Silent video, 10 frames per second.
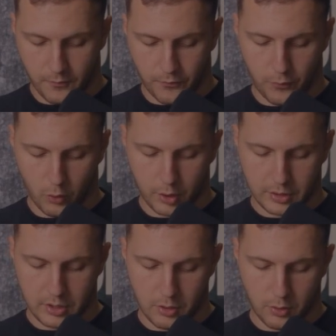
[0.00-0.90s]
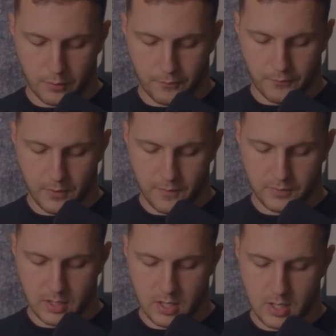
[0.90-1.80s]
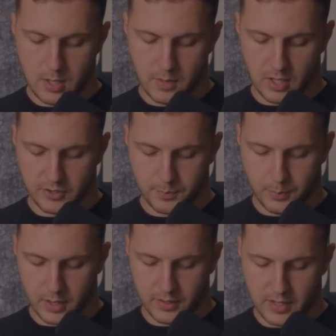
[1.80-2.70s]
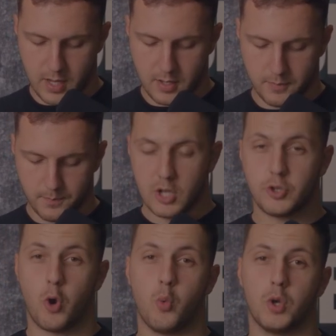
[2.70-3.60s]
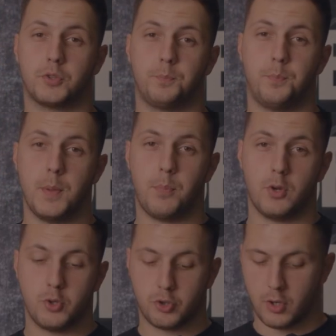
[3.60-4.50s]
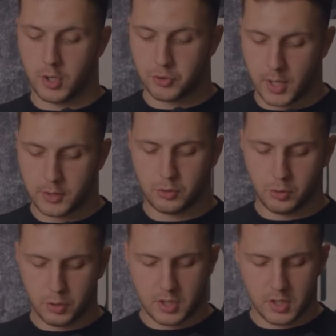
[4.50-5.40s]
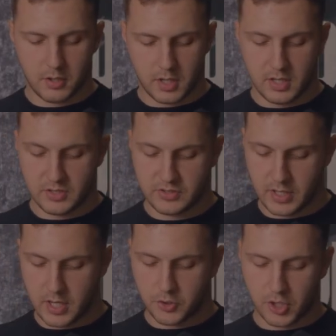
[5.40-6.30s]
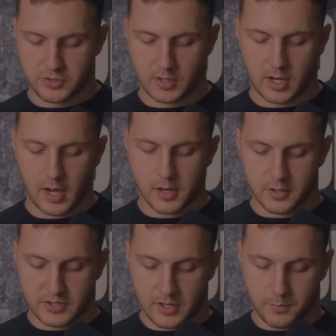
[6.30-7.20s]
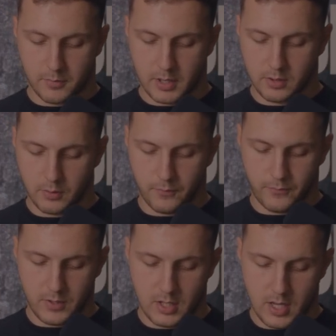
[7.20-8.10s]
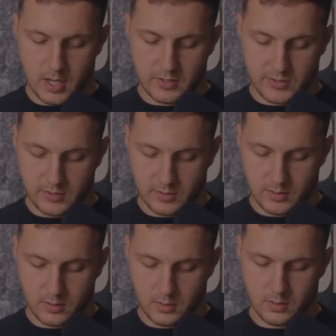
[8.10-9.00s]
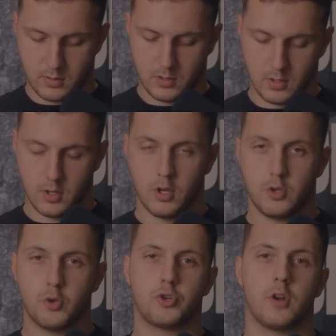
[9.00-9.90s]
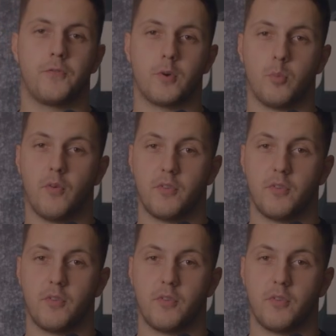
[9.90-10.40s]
40 or 50 emails per day. So what people usually try to do here is they just hire some random VAs, usually from